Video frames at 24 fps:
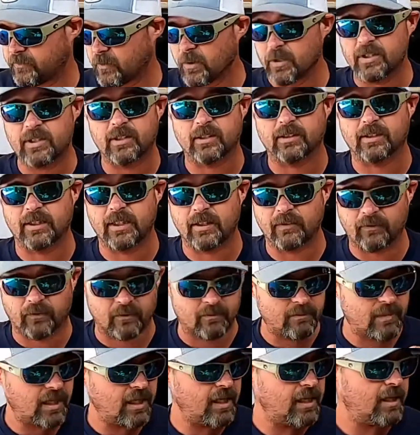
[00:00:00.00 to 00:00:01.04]
fortunately for
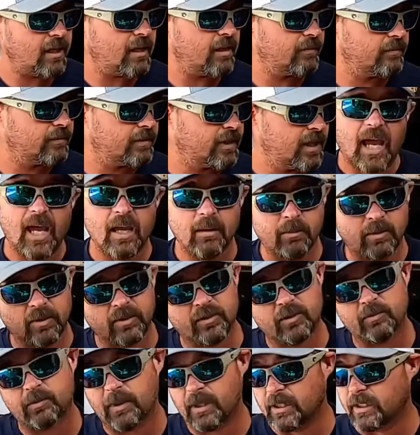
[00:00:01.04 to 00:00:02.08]
me, I'm able to
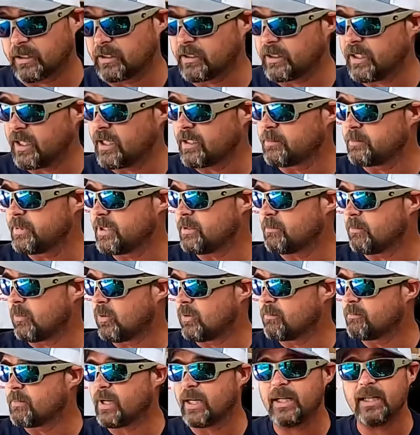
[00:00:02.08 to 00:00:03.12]
spend a little bit
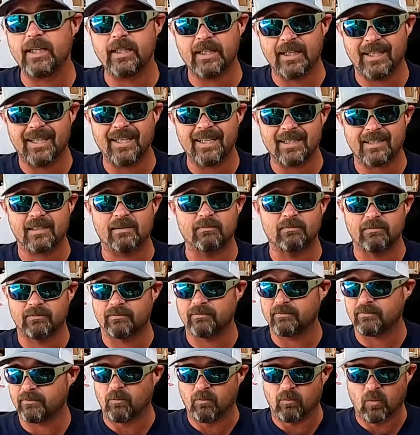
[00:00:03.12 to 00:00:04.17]
more money to get
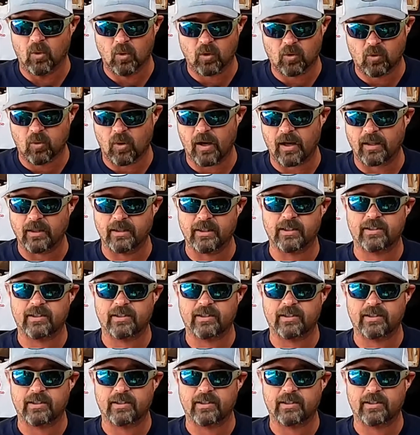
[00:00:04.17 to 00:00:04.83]
some more quality